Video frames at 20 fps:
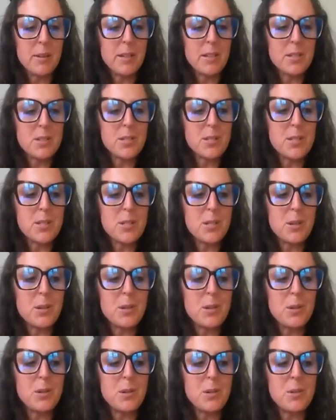
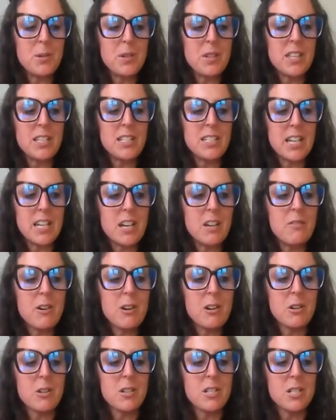So the day of
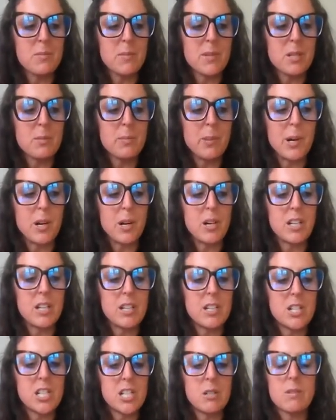our Christmas party,
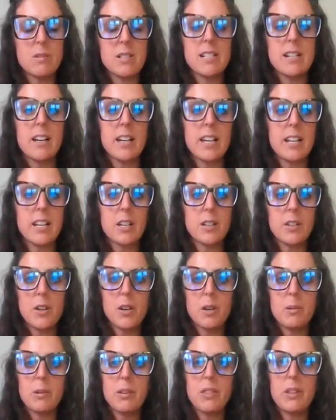she was not getting
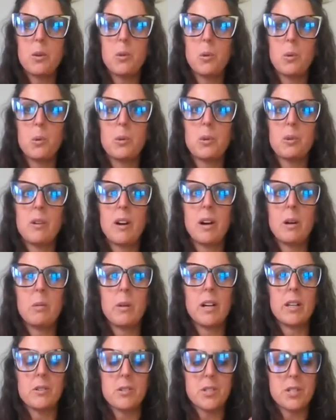along with the older
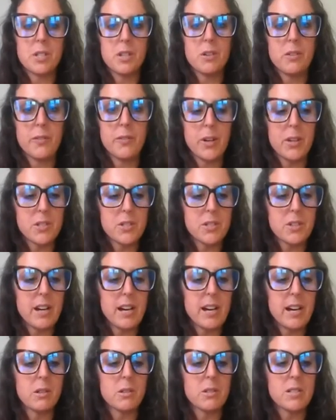Rottweilers at her foster
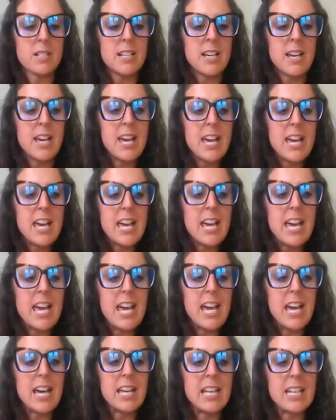house.
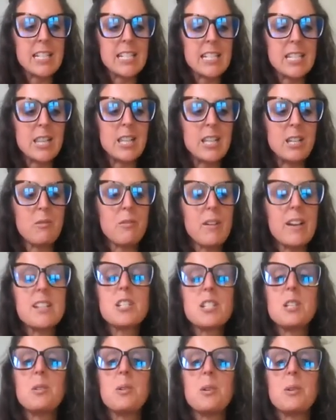And the
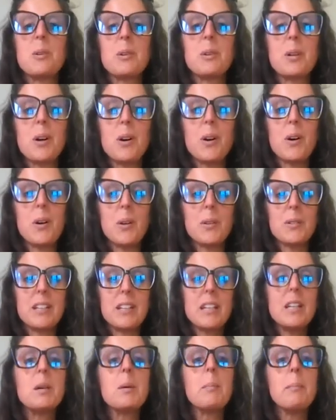rescue owner called
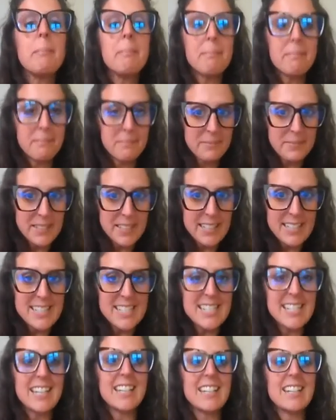him and
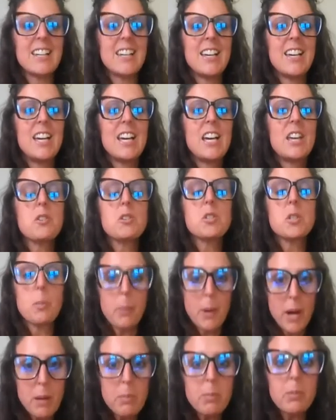said, there's a
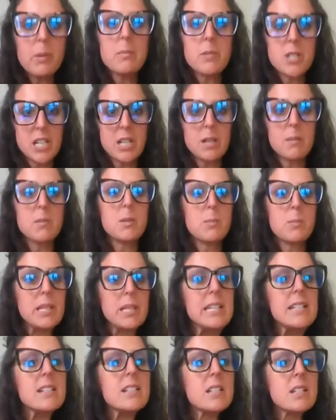problem, James.
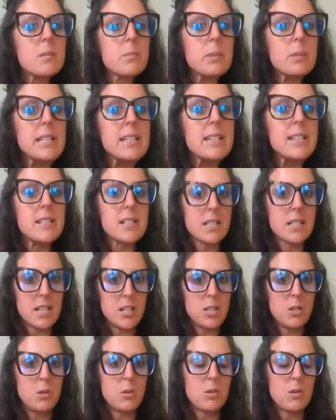Please,
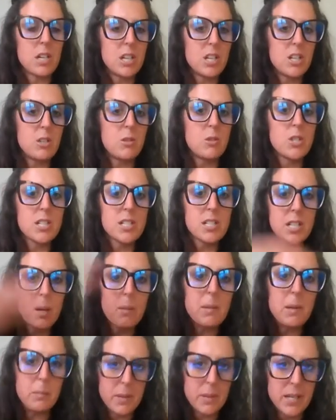can you just
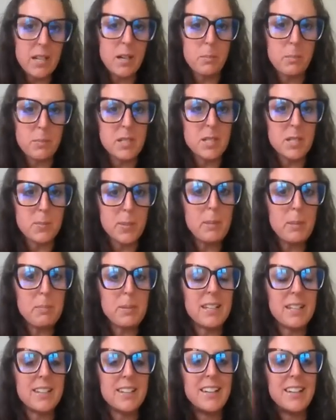come and pick up this
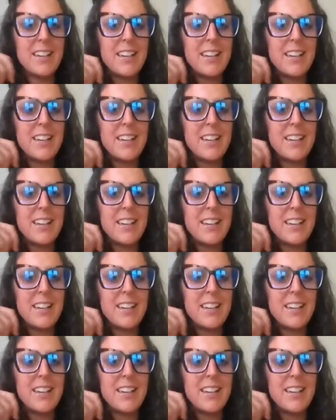puppy?